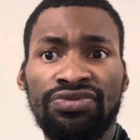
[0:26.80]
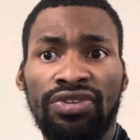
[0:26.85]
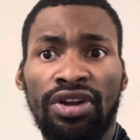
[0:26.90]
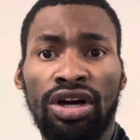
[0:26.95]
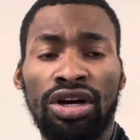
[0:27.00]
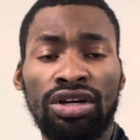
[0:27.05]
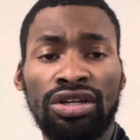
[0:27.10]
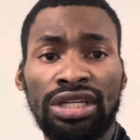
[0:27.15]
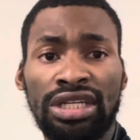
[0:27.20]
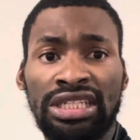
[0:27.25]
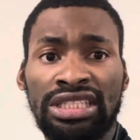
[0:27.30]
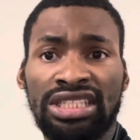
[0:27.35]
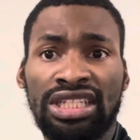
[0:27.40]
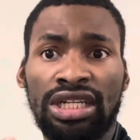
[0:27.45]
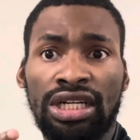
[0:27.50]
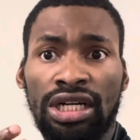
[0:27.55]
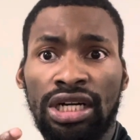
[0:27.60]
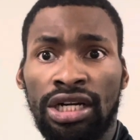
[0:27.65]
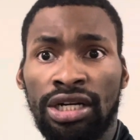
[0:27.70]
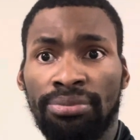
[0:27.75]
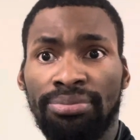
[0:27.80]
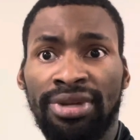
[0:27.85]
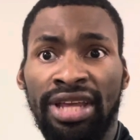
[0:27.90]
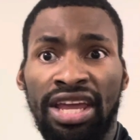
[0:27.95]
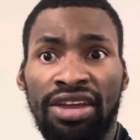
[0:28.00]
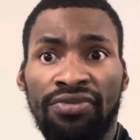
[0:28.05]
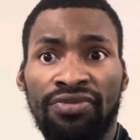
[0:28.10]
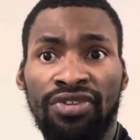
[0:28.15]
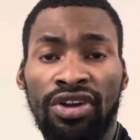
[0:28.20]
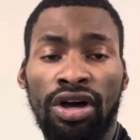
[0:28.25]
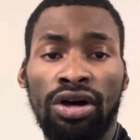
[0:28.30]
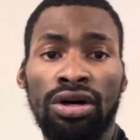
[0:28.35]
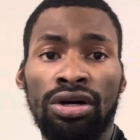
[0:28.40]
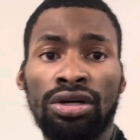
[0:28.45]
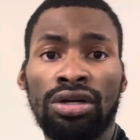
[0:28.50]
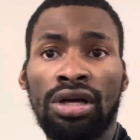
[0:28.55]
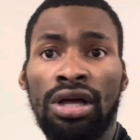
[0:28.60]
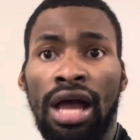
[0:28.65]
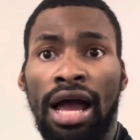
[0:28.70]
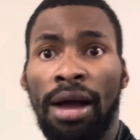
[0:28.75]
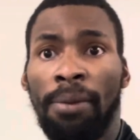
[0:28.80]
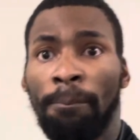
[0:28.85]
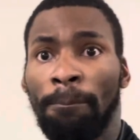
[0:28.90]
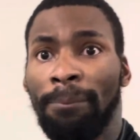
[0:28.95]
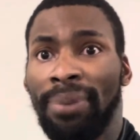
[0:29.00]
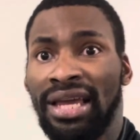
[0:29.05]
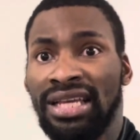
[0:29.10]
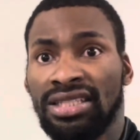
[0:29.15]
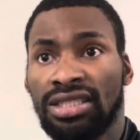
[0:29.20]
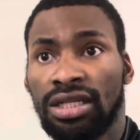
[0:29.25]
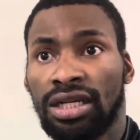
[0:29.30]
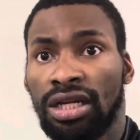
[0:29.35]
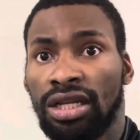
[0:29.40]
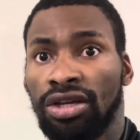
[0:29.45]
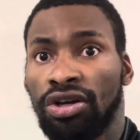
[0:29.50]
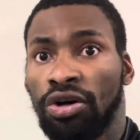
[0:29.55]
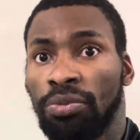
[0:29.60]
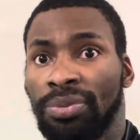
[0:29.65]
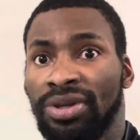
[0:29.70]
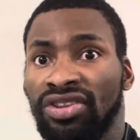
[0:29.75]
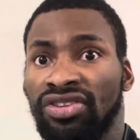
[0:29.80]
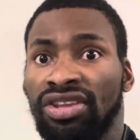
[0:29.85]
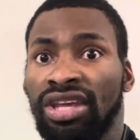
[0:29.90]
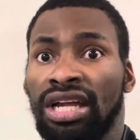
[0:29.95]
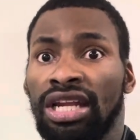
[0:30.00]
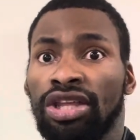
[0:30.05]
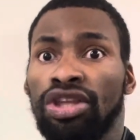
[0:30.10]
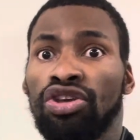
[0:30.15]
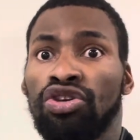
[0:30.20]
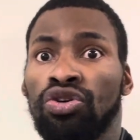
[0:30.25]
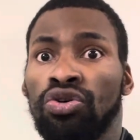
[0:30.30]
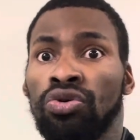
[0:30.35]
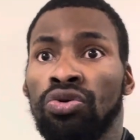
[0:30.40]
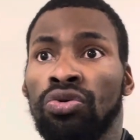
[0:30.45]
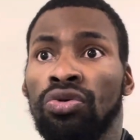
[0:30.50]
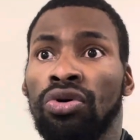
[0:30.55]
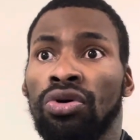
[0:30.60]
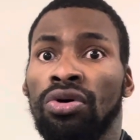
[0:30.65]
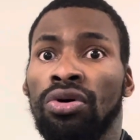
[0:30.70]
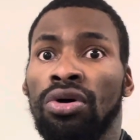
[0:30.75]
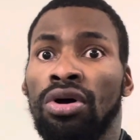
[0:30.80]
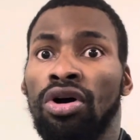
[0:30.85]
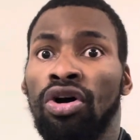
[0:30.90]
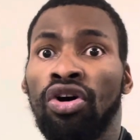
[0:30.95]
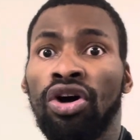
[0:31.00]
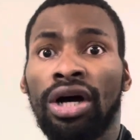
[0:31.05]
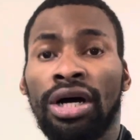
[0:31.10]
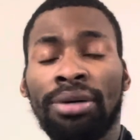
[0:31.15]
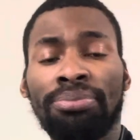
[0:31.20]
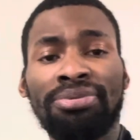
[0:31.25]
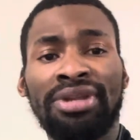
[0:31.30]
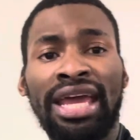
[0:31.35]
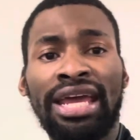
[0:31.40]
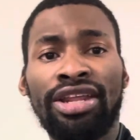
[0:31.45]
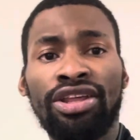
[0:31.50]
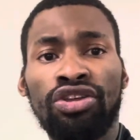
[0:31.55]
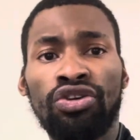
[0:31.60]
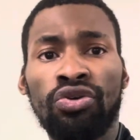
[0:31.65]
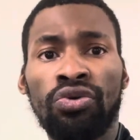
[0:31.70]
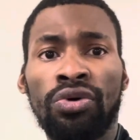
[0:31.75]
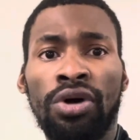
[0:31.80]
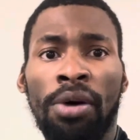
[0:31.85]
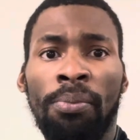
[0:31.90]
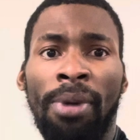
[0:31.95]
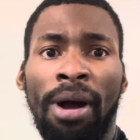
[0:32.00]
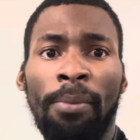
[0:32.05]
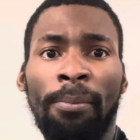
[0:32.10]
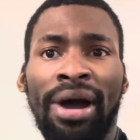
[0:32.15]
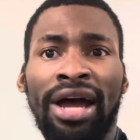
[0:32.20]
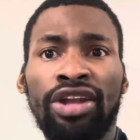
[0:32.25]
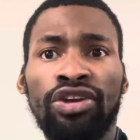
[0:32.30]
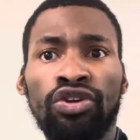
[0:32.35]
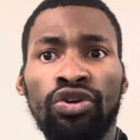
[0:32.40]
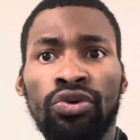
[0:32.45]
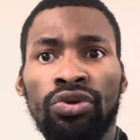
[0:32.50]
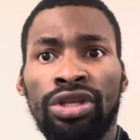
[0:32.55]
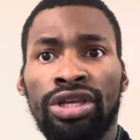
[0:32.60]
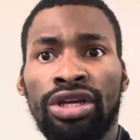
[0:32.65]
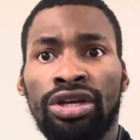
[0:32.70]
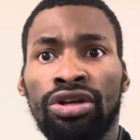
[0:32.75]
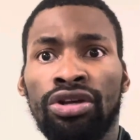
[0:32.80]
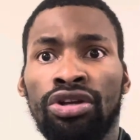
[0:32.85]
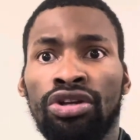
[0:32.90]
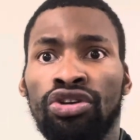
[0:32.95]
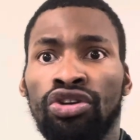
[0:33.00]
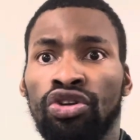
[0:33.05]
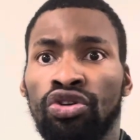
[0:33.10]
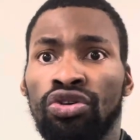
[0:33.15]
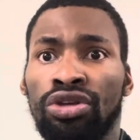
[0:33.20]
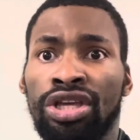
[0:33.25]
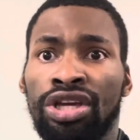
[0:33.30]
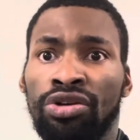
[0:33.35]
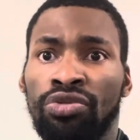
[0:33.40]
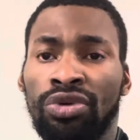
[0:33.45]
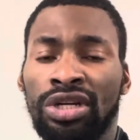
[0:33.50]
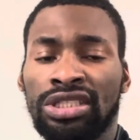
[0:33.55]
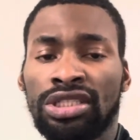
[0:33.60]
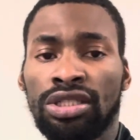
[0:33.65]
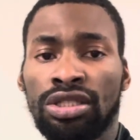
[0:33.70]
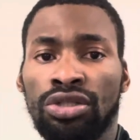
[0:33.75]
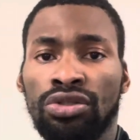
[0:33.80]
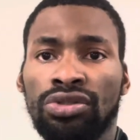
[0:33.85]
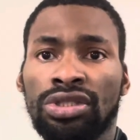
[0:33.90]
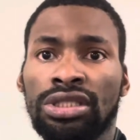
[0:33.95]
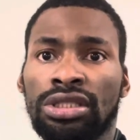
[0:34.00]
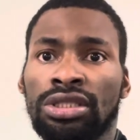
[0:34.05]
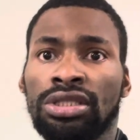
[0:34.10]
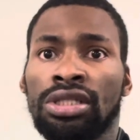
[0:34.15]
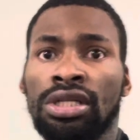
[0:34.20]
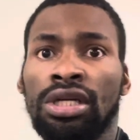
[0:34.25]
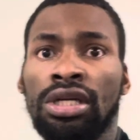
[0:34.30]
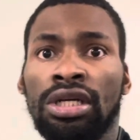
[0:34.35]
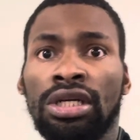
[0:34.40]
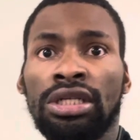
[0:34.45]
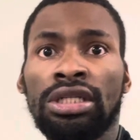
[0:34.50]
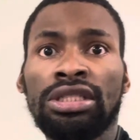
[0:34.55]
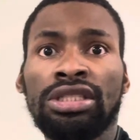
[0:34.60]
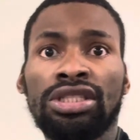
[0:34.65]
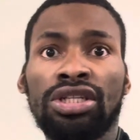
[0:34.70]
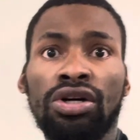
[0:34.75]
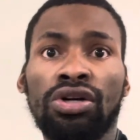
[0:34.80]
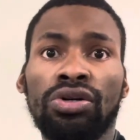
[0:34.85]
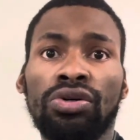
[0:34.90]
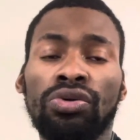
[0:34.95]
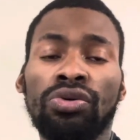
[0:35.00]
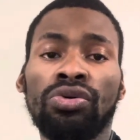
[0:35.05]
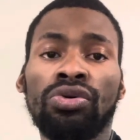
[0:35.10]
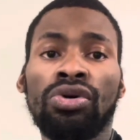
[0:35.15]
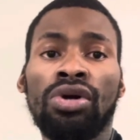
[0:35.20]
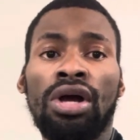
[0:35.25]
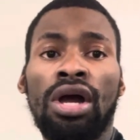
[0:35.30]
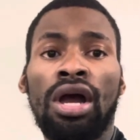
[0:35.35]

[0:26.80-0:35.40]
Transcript: vlog is an update vlog. I'm basically going to be telling you or updating you about my new year resolution. So,